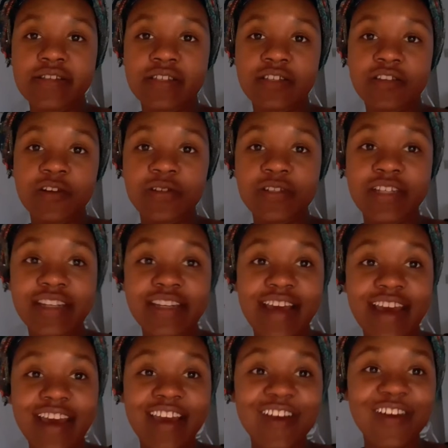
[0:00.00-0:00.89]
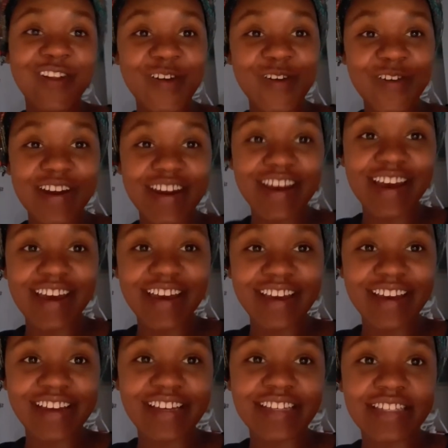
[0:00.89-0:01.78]
So today, Gloria
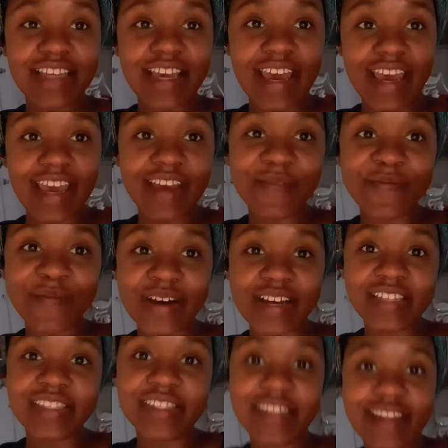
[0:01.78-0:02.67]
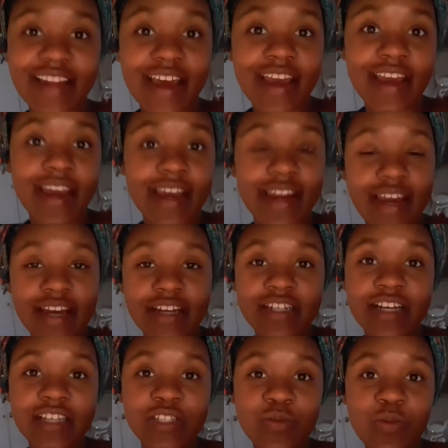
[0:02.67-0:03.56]
is eight months today, and I
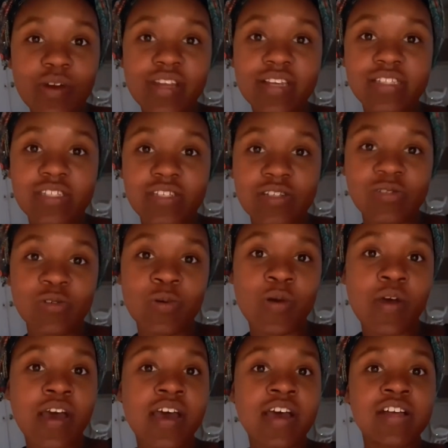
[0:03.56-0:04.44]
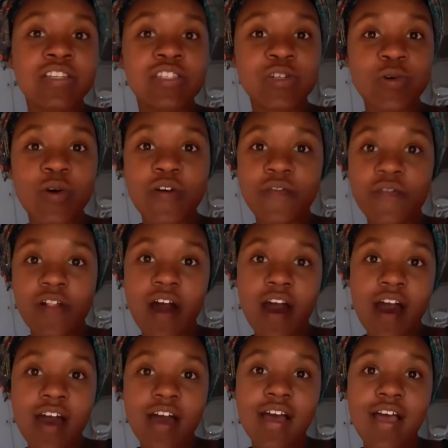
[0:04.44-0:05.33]
just wanted to do a
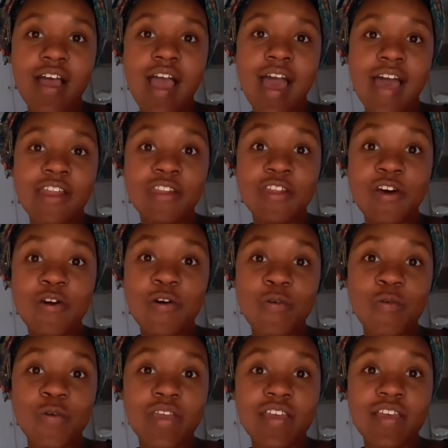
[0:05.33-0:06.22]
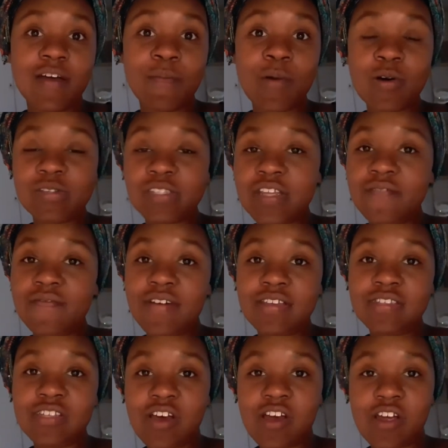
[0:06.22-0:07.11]
vlog. I know we most of
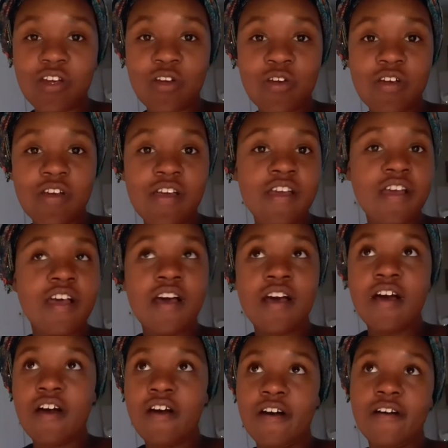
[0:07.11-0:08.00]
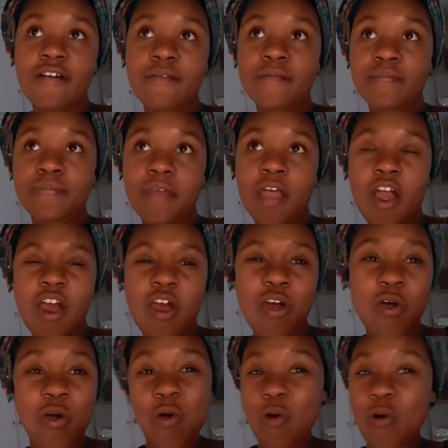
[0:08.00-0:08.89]
us are um, are
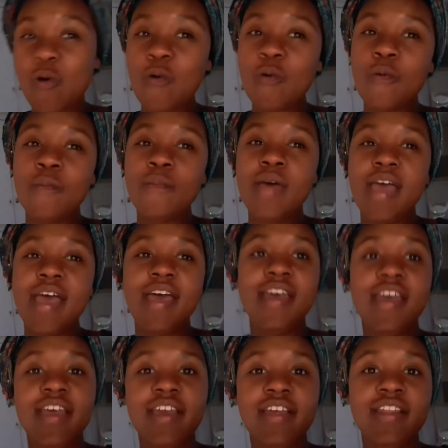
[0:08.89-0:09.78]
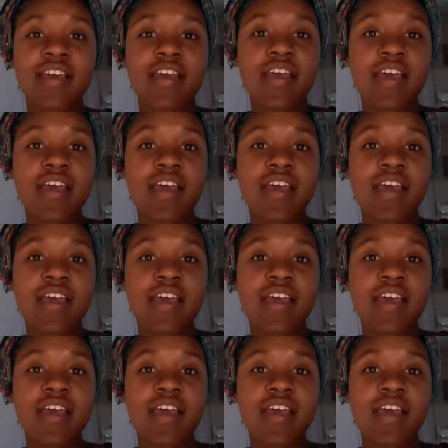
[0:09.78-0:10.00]
home, and